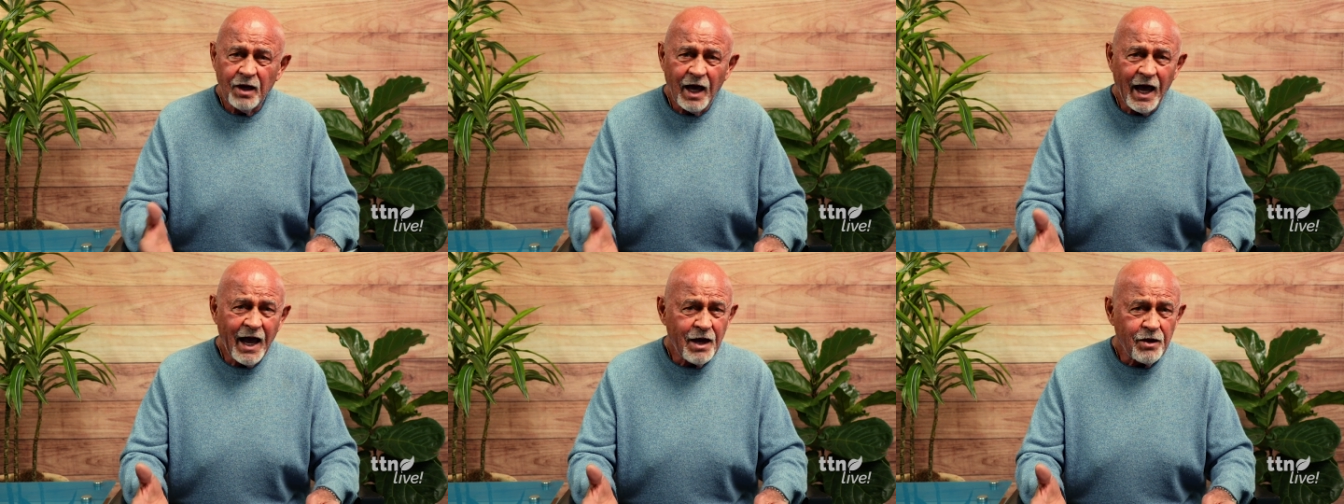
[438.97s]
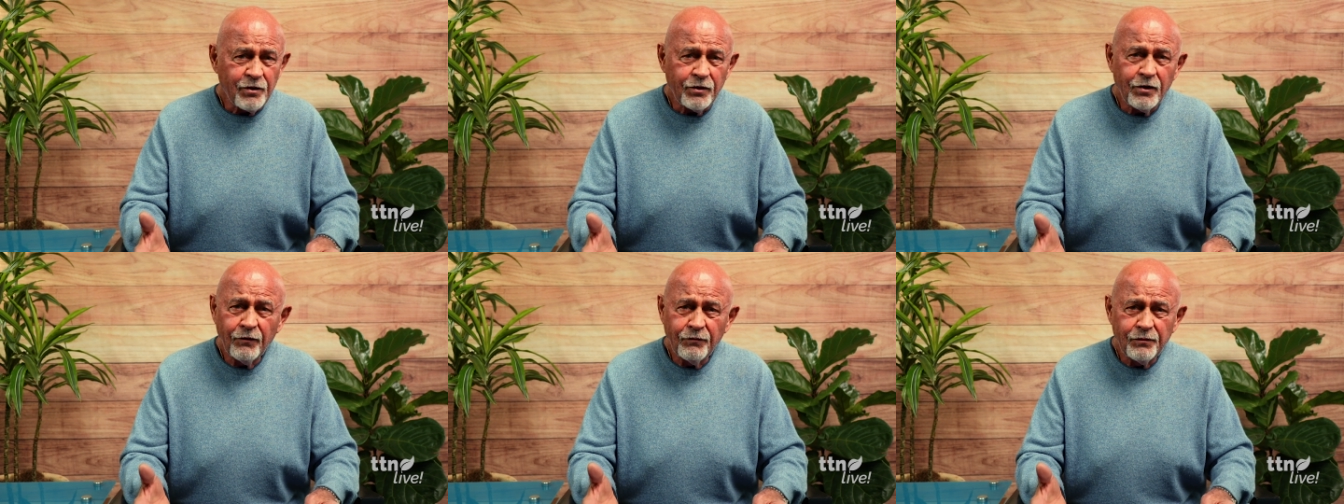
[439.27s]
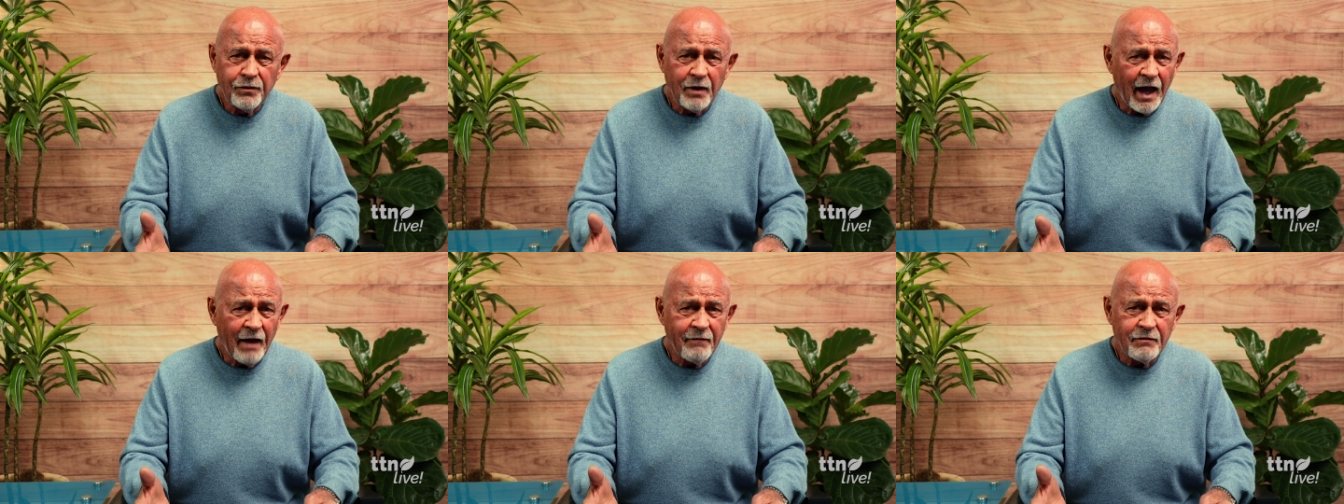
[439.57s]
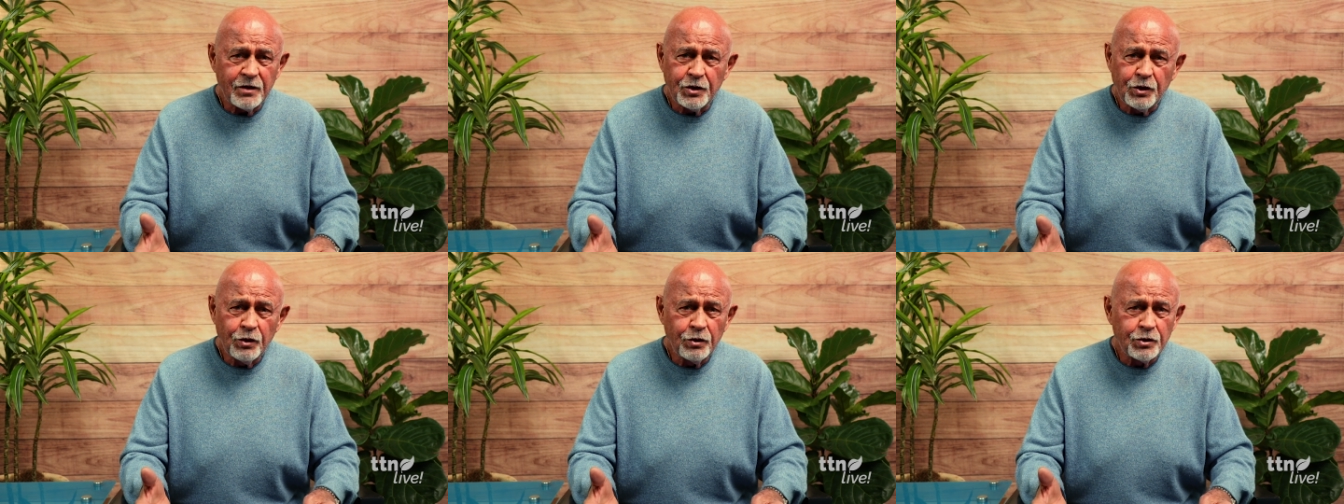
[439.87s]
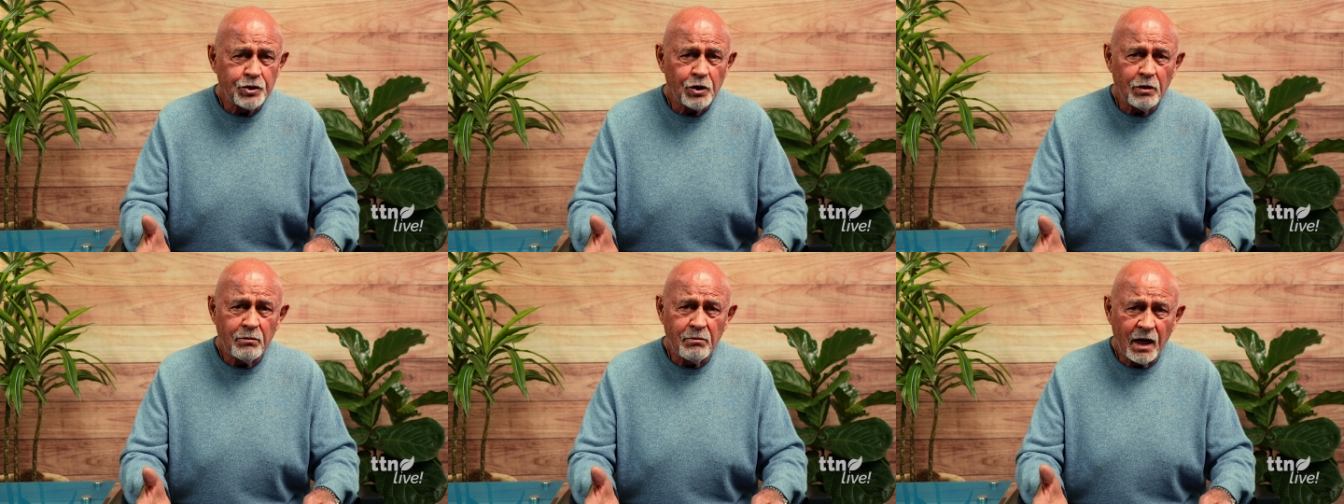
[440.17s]
hey, you haven't
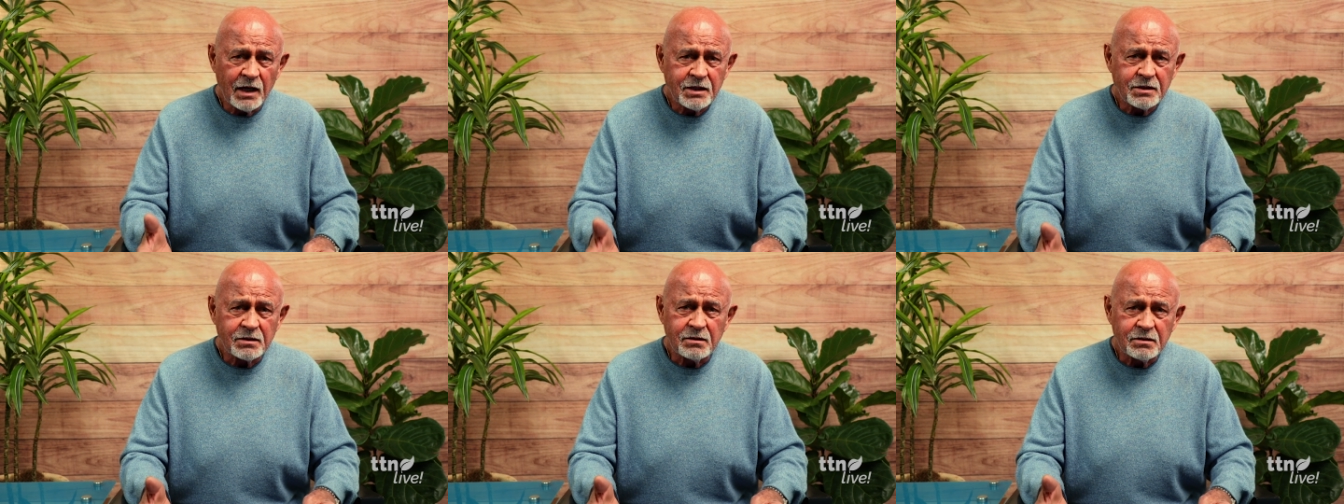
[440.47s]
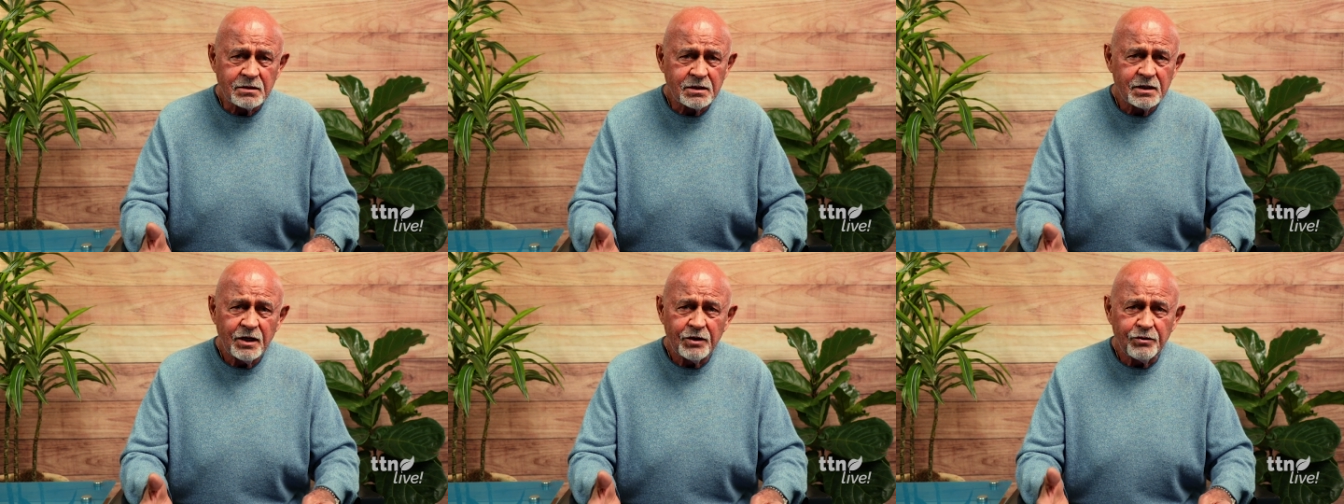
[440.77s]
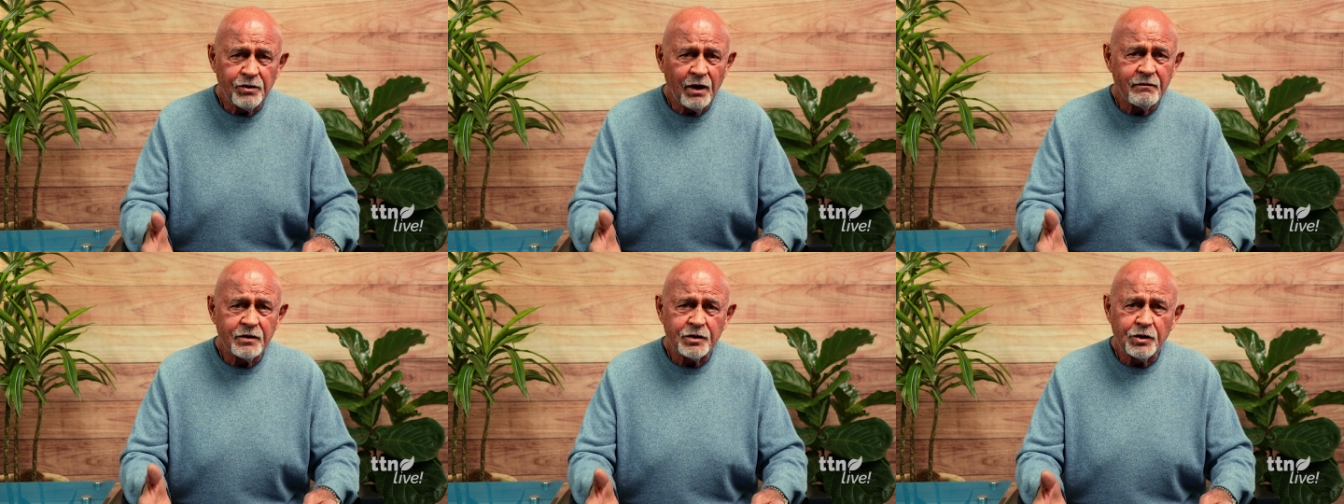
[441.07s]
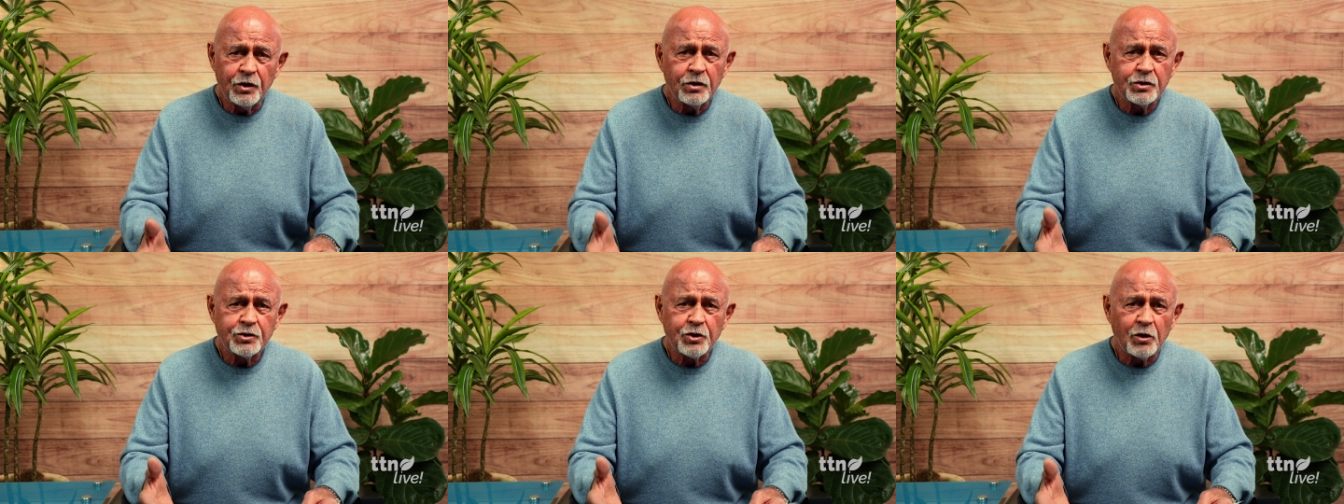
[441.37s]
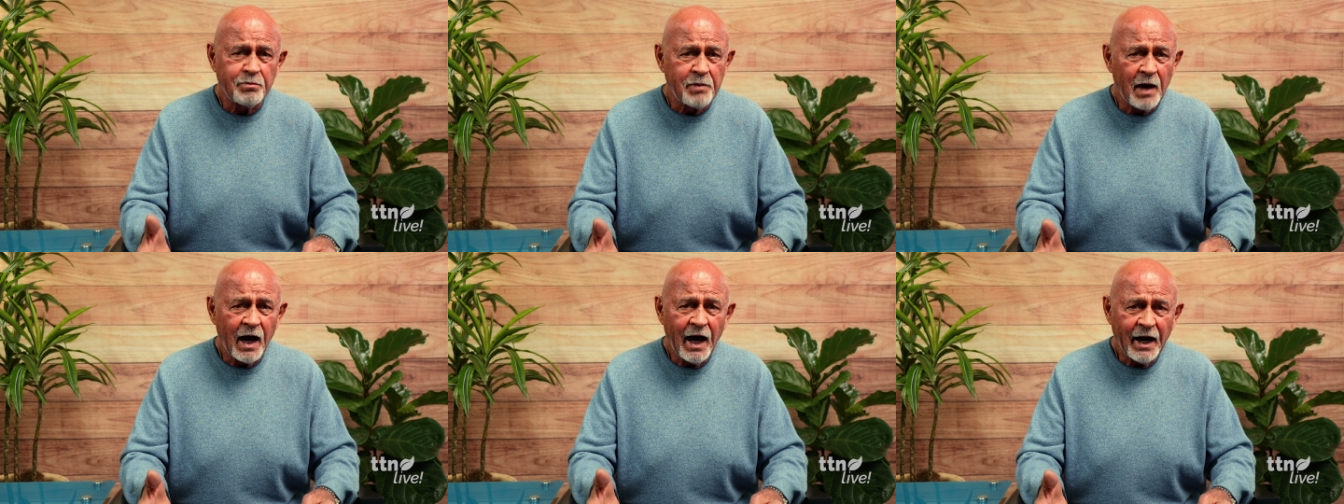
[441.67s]
used your muscles, you haven't used
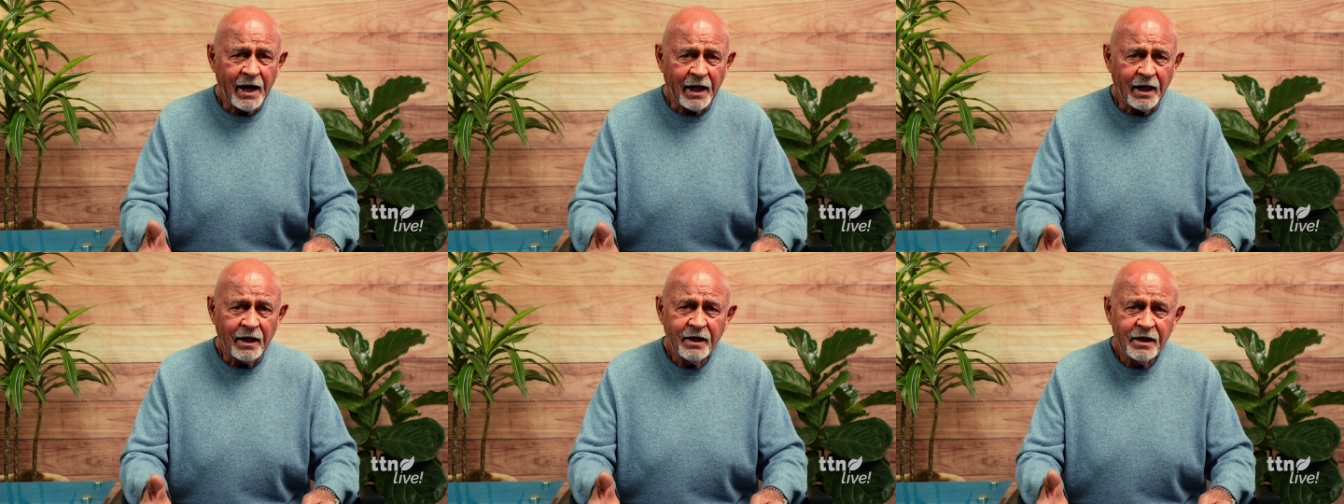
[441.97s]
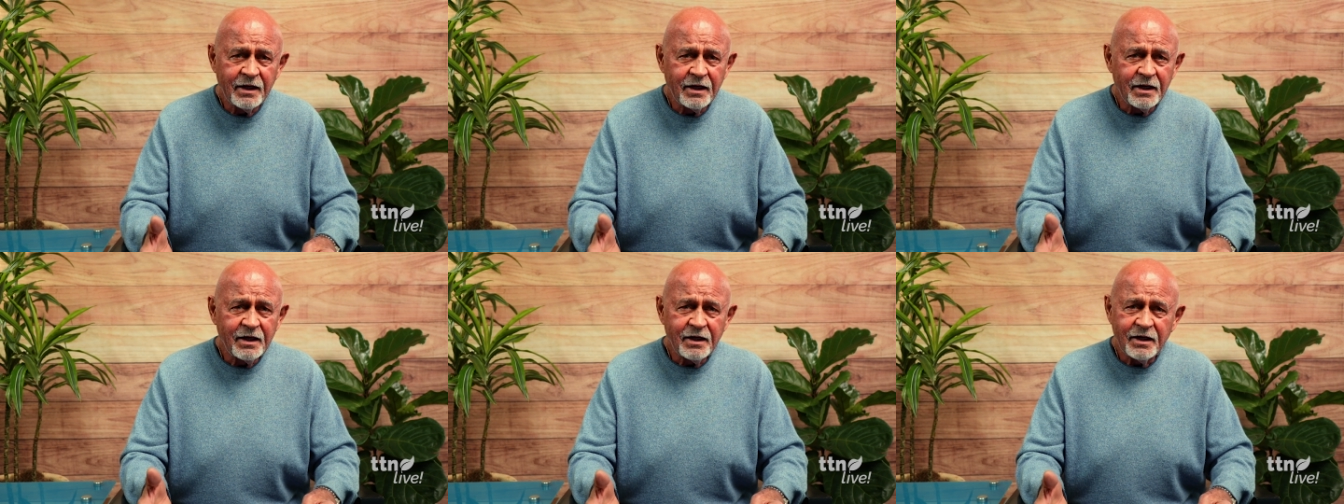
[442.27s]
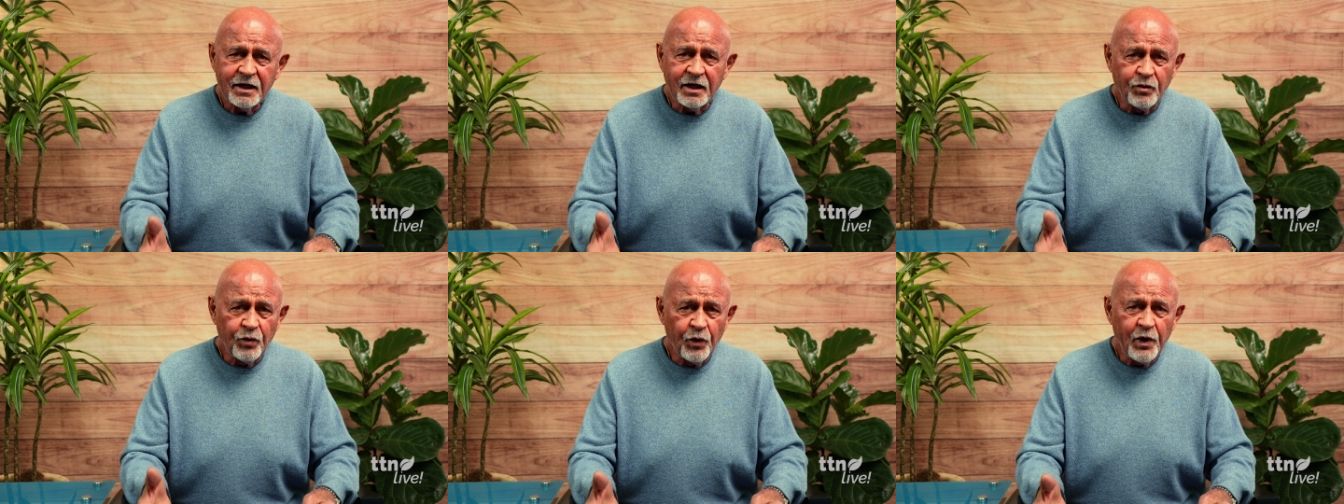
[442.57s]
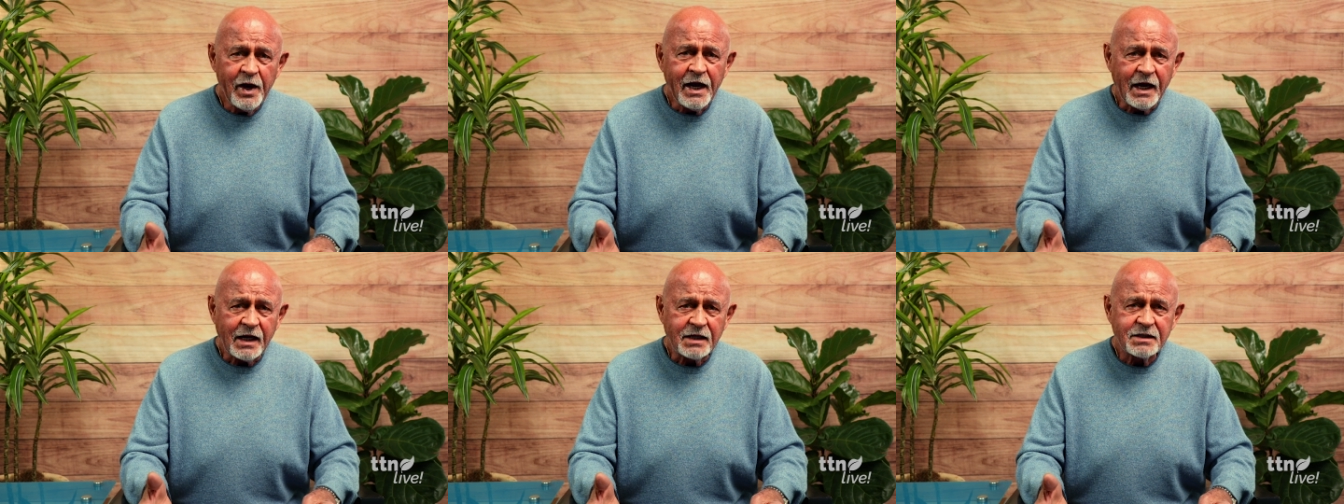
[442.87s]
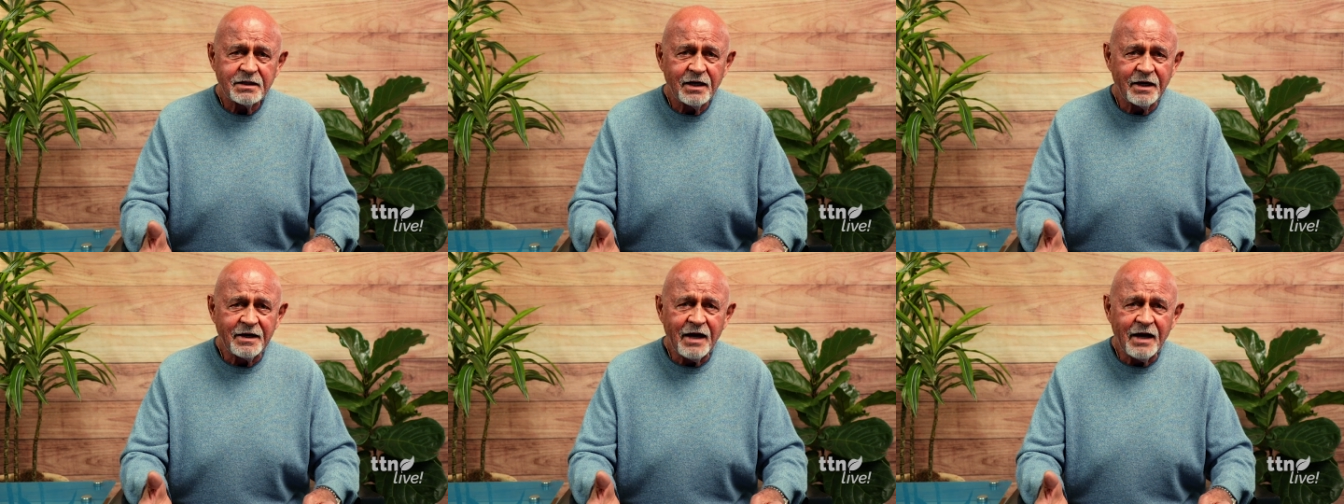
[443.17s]
your body in weeks.